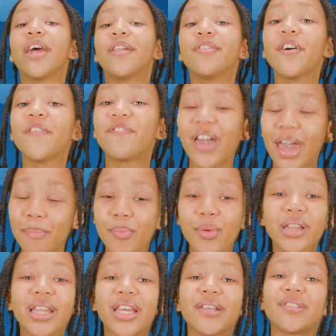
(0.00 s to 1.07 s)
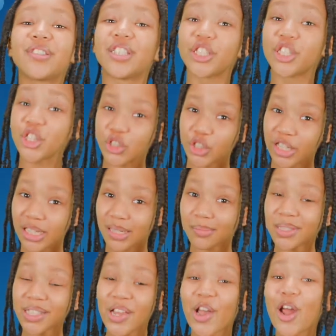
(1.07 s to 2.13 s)
The vapor leaves the
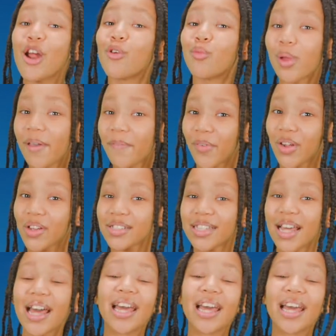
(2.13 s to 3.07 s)
streams, rivers,